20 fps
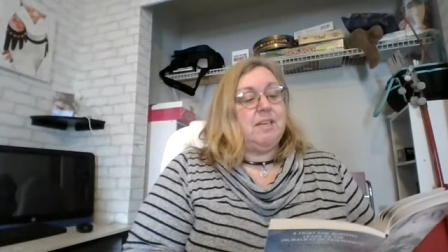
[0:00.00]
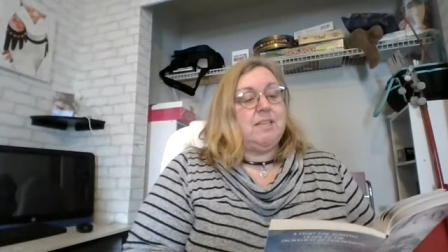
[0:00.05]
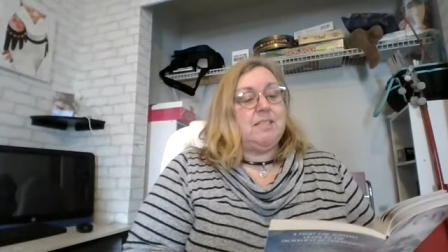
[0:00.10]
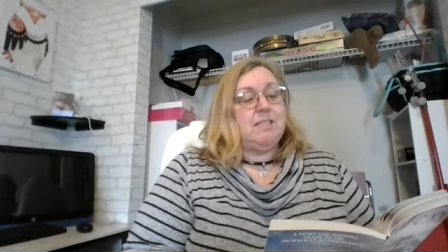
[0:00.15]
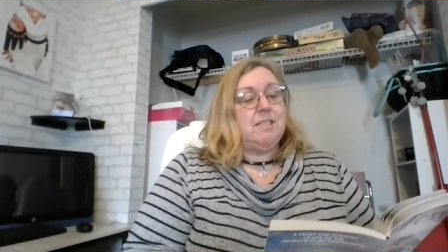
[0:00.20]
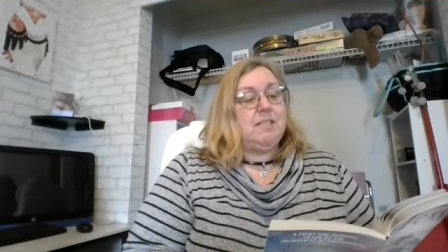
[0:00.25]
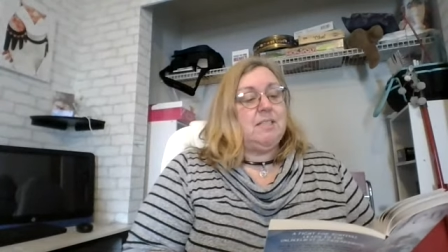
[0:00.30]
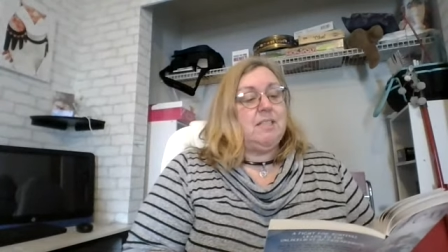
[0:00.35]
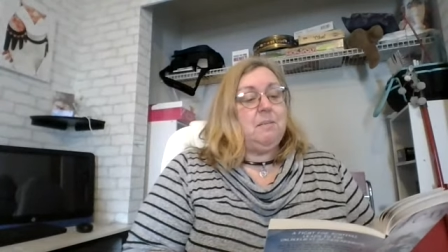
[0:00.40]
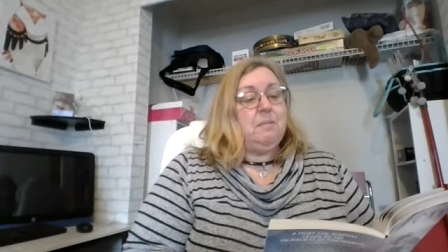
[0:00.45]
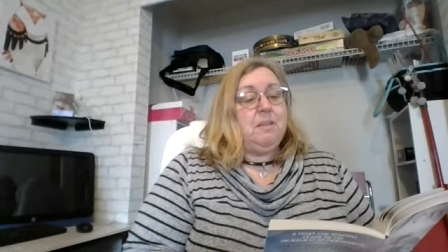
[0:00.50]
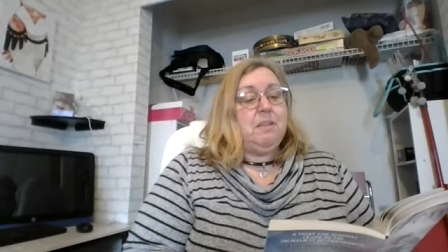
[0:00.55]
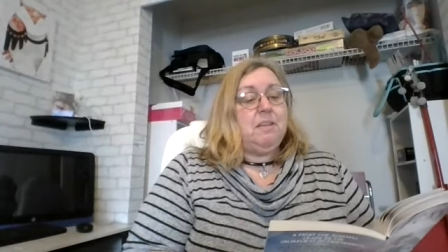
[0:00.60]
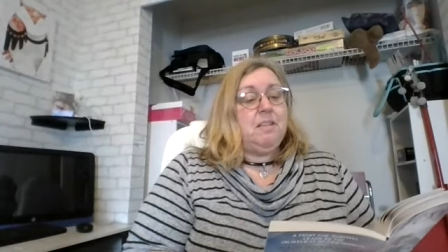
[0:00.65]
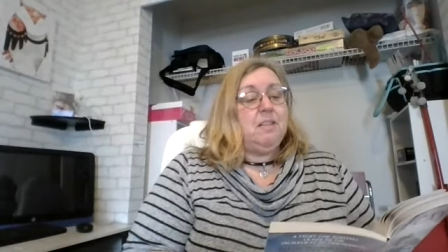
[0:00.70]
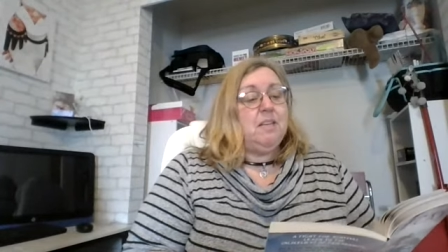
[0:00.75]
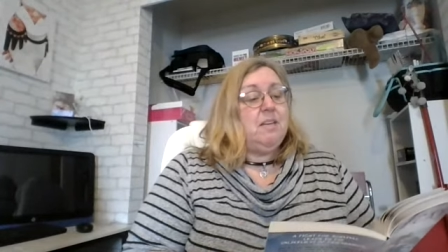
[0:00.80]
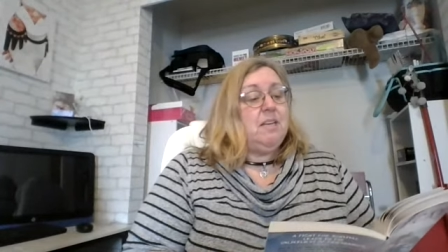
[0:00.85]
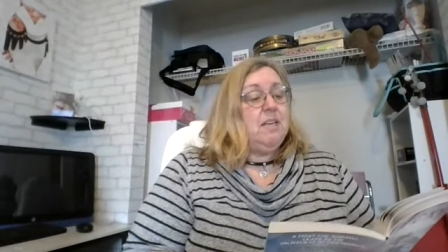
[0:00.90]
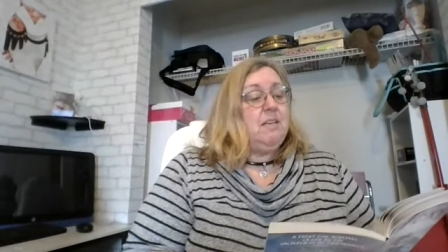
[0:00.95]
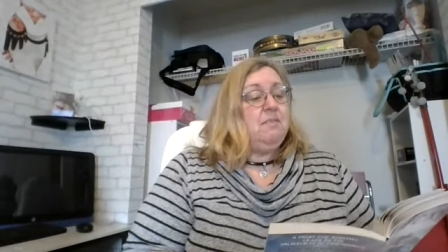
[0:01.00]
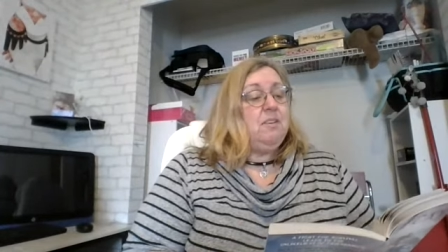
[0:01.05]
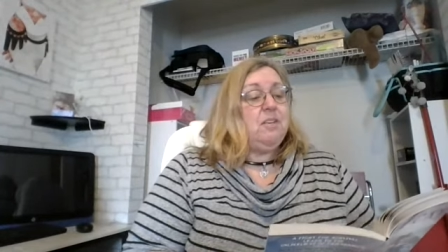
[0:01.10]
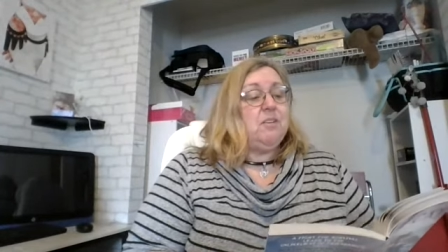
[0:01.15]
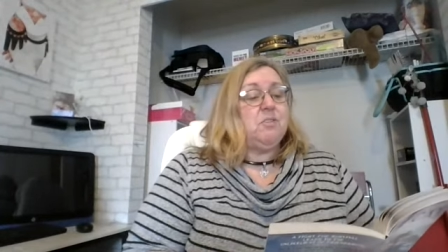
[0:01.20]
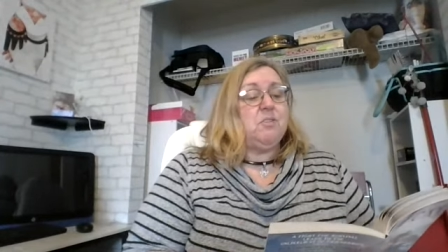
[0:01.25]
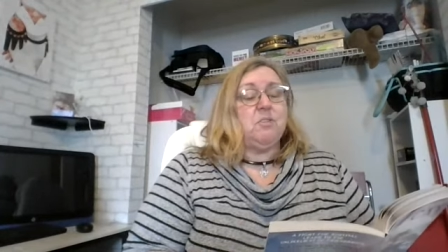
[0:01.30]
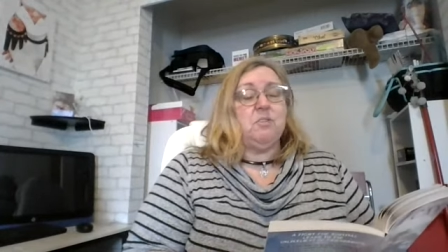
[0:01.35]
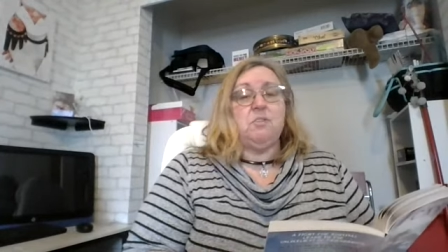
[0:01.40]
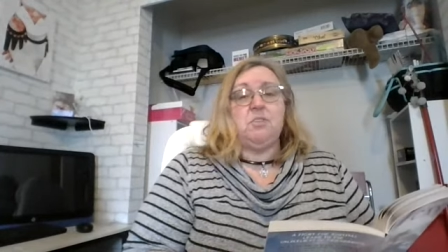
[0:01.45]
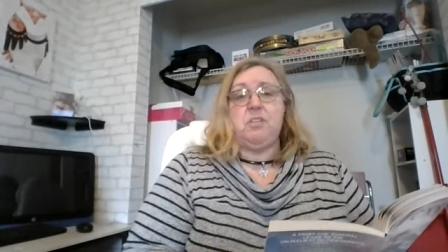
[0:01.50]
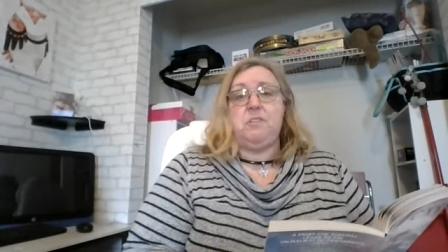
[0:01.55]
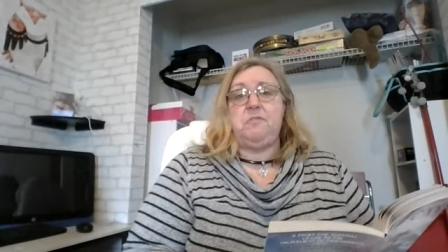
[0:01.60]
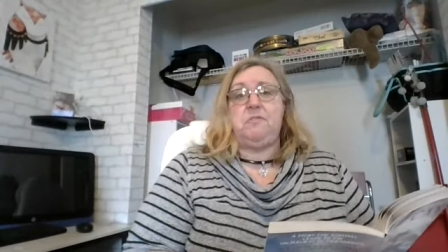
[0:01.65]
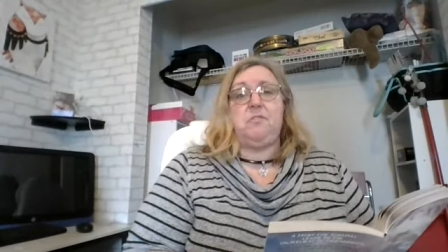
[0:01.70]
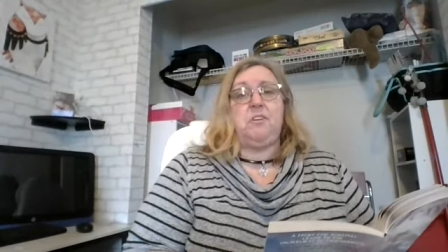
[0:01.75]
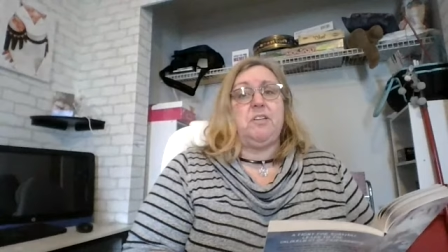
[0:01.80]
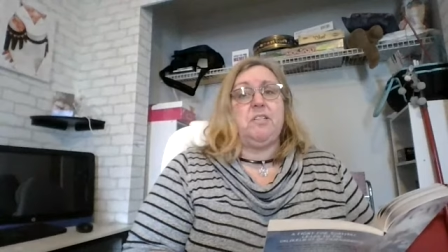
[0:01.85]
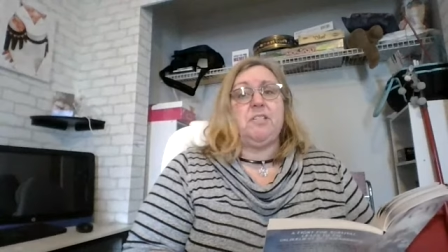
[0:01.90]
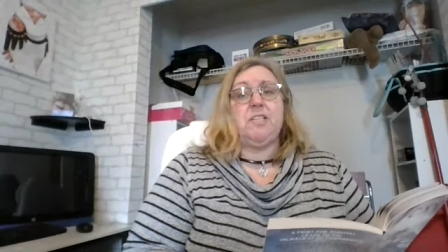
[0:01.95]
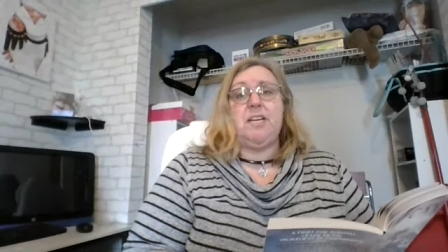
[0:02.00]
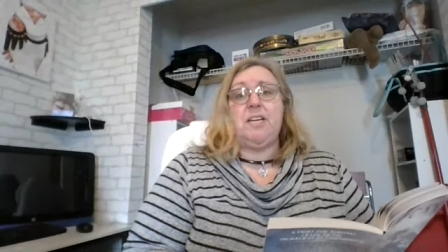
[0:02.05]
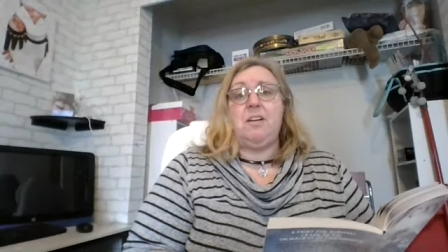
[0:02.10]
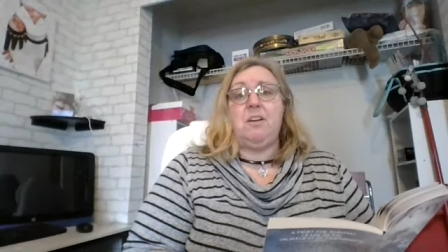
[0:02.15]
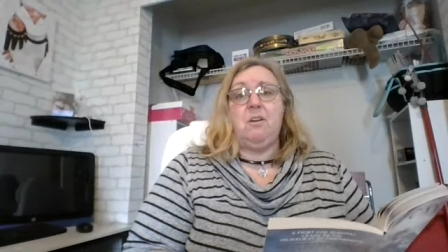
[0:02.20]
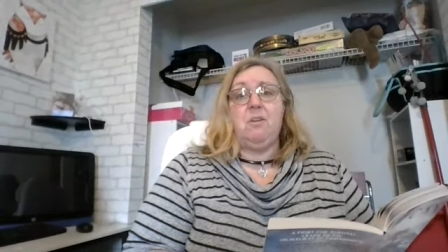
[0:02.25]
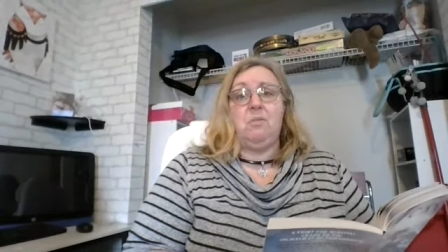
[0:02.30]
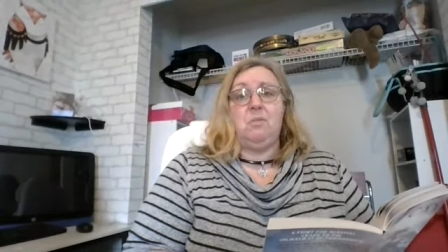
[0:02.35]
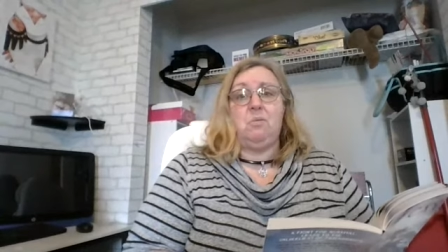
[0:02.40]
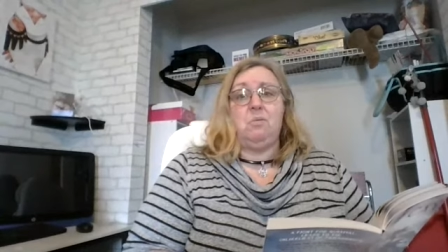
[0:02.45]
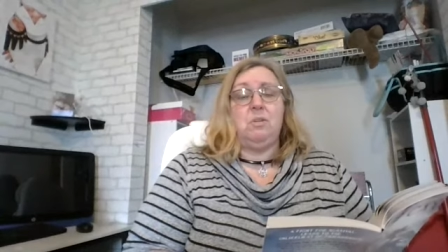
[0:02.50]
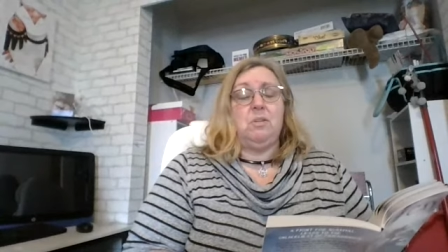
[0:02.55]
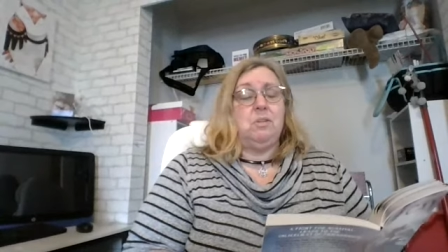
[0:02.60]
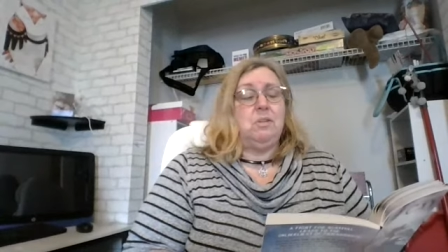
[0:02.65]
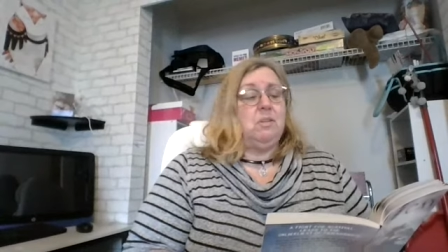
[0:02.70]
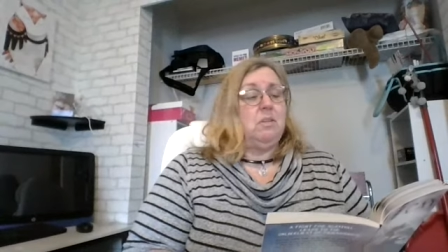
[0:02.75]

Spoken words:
I said, "Timothy, the Navy is searching for us, I know."